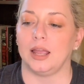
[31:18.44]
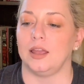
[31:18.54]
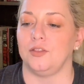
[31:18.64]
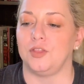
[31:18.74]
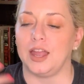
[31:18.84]

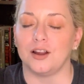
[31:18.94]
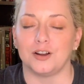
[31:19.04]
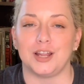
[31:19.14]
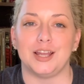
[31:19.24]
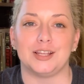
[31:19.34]
There
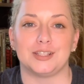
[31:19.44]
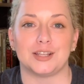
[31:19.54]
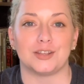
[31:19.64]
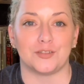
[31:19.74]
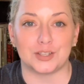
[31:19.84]
is
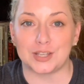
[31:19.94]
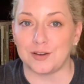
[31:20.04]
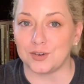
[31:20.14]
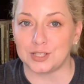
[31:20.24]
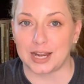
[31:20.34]

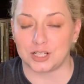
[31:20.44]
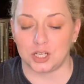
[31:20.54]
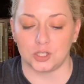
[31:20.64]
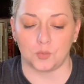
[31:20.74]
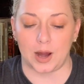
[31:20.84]
several
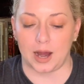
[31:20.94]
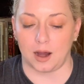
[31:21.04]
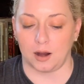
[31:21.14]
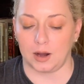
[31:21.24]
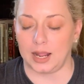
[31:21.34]
sections
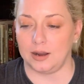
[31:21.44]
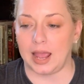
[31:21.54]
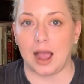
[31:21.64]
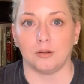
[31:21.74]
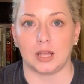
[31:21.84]
where it
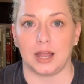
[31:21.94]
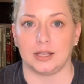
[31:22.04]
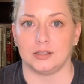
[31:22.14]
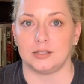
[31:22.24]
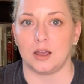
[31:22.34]
outlines